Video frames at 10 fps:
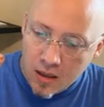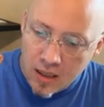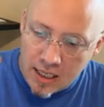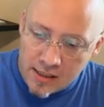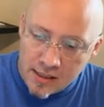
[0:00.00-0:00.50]

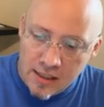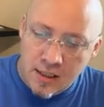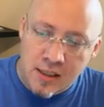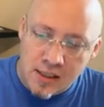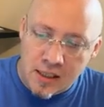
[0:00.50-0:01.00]
God sent
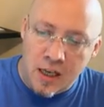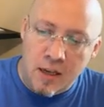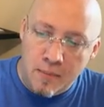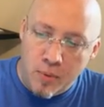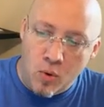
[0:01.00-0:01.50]
his
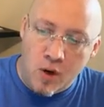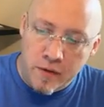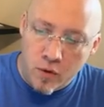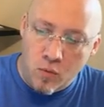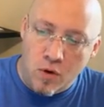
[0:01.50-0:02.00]
son, born
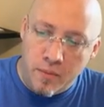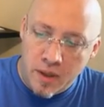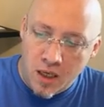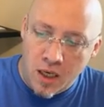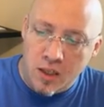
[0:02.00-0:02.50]
of a
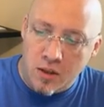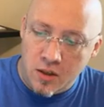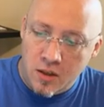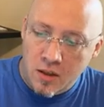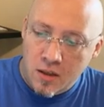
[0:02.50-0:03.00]
woman,
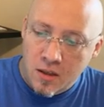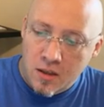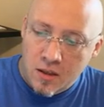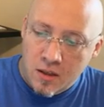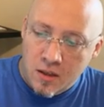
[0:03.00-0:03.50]
under
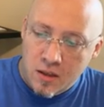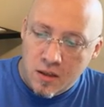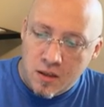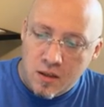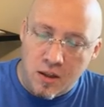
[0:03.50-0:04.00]

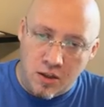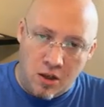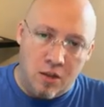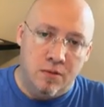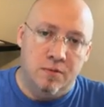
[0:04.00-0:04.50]
the
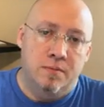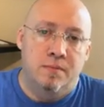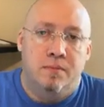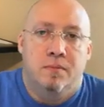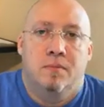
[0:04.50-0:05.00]
law
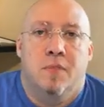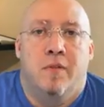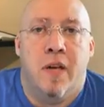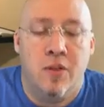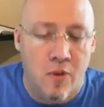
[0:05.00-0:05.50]

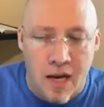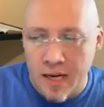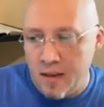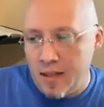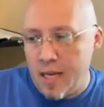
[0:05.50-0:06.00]
Father, right
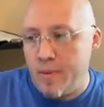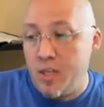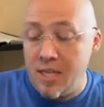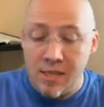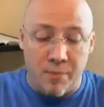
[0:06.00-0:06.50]
now, in the name of
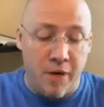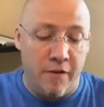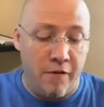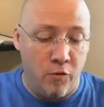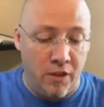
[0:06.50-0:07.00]
Jesus, I pray for
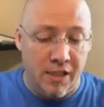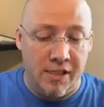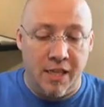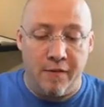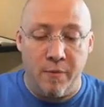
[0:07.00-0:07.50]
everyone
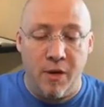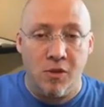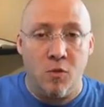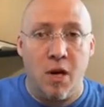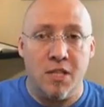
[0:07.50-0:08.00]
listening, every
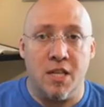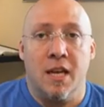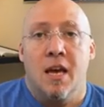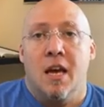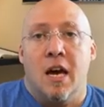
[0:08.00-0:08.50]
person watching.
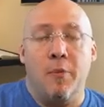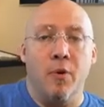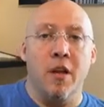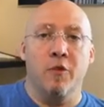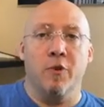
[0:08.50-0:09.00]
I
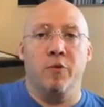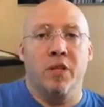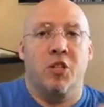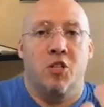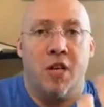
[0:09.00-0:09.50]
pray that we would
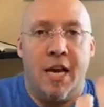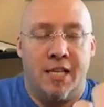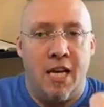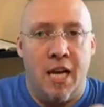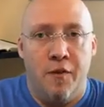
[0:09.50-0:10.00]

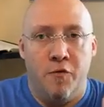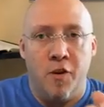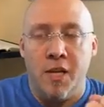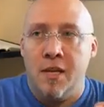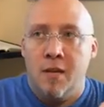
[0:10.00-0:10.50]
extract
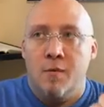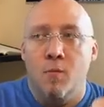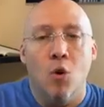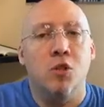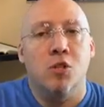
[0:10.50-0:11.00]
every
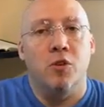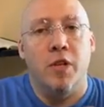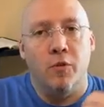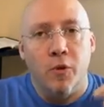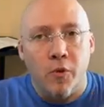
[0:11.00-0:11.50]
morsel
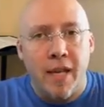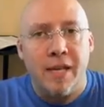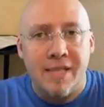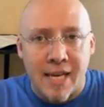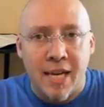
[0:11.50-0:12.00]
that we're
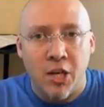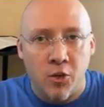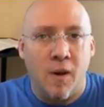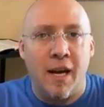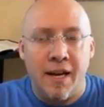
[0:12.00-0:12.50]
ready to hear
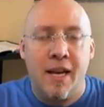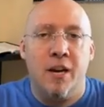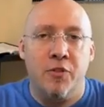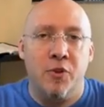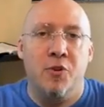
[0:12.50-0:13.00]
right
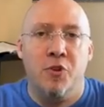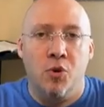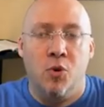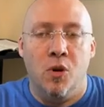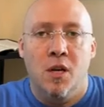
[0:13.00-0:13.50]
now through
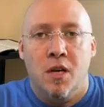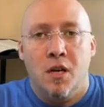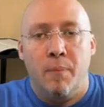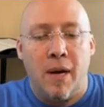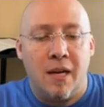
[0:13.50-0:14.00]
your
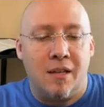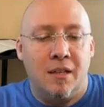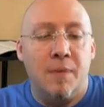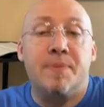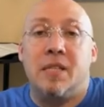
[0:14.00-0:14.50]

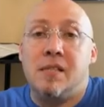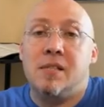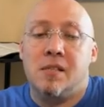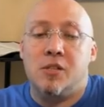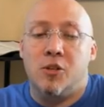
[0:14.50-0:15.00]

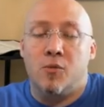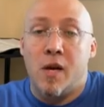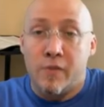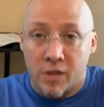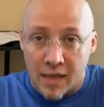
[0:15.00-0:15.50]
apocalyptus, your
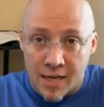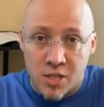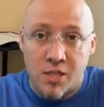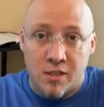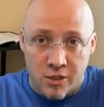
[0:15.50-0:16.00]

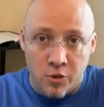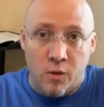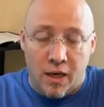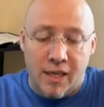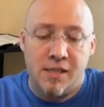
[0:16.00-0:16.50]
revelation to
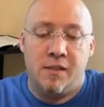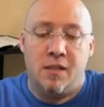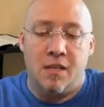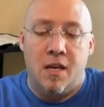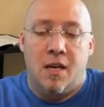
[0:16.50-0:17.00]

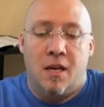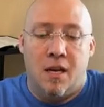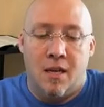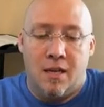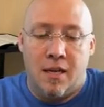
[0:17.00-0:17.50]
us
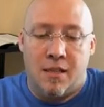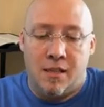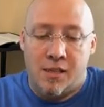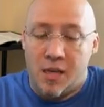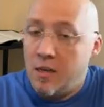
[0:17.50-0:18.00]
uh,
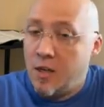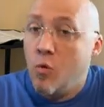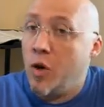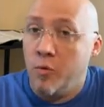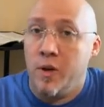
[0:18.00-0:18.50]
concerning
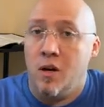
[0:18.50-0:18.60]
where we